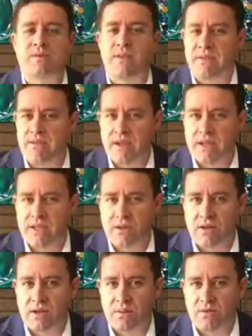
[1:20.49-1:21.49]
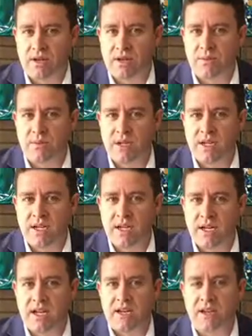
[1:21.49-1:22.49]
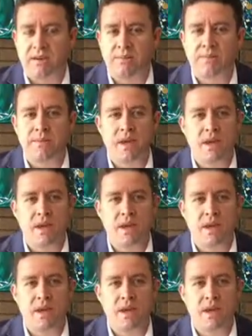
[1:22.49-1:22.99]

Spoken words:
$50,000 per annum in income.